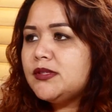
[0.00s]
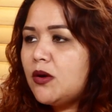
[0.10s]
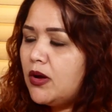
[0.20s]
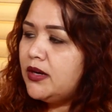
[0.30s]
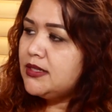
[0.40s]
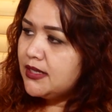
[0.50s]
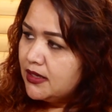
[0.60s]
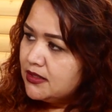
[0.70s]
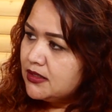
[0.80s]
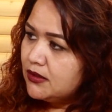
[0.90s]
was I wanted to get
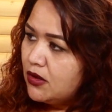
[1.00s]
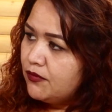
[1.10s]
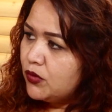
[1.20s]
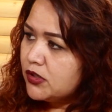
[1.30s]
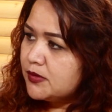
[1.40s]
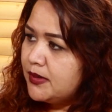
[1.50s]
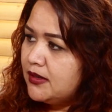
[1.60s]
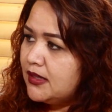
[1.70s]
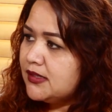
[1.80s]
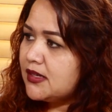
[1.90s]
into law enforcement,
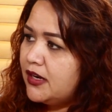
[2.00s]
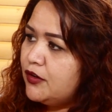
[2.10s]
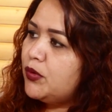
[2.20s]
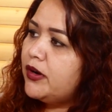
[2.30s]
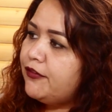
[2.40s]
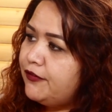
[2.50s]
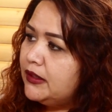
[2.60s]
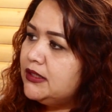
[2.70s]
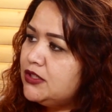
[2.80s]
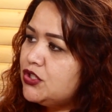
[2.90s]
and that's kind of where I
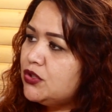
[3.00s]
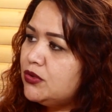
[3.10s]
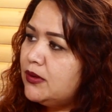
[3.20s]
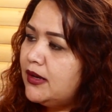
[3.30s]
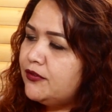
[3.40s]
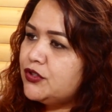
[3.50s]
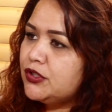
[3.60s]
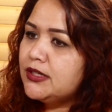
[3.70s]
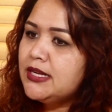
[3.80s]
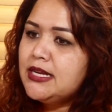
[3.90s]
fell into
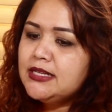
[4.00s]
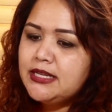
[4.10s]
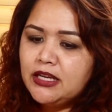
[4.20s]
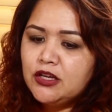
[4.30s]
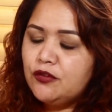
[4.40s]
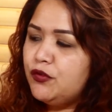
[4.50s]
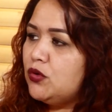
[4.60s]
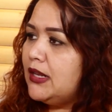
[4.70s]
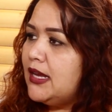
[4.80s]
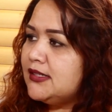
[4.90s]
after taking a few
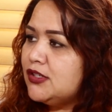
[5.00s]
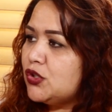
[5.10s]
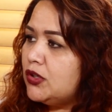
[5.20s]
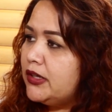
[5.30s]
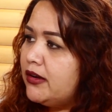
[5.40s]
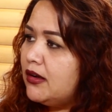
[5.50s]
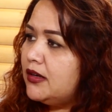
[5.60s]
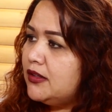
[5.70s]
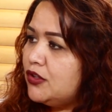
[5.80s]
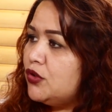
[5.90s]
classes early
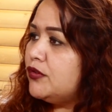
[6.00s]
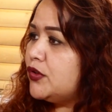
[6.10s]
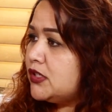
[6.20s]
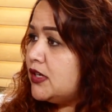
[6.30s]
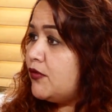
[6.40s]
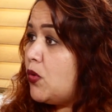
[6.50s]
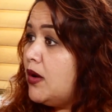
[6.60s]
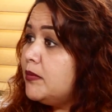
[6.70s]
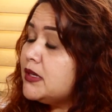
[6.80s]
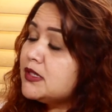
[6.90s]
on at the University of
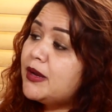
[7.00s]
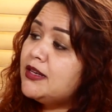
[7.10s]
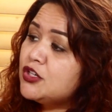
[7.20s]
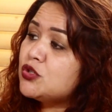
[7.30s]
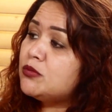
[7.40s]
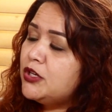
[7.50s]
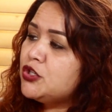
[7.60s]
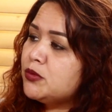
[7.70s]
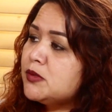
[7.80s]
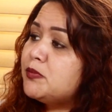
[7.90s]
Guam because my initial
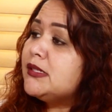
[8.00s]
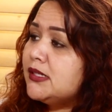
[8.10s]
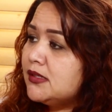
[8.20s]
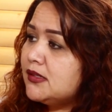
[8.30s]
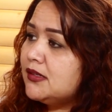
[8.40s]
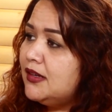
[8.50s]
major was business.